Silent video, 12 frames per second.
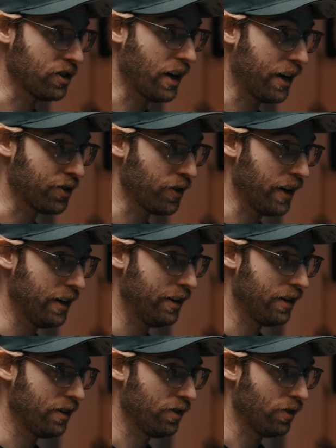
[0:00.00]
guys, right?
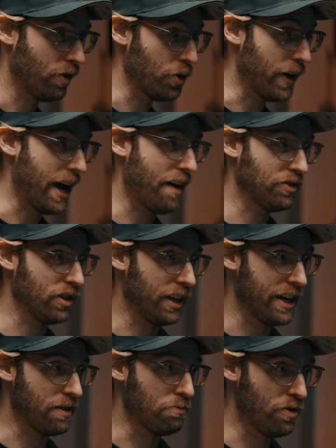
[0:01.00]
Or do I have to
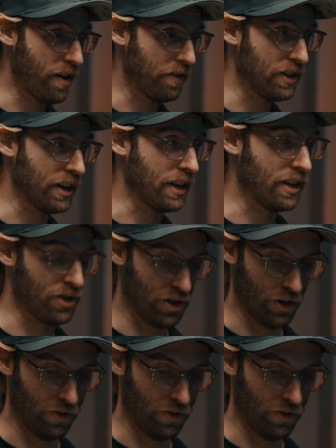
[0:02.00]
like move everything and then shoot?